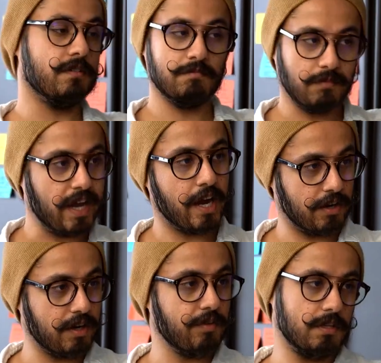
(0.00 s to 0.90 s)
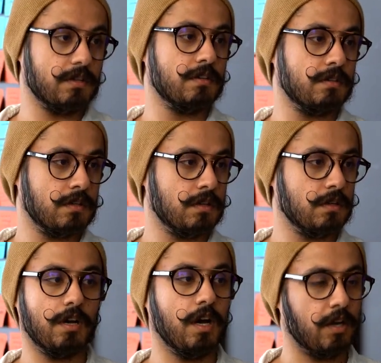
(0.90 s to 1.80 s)
Everyone is capable of giving
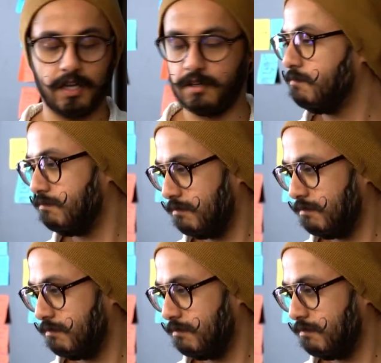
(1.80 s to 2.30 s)
job, but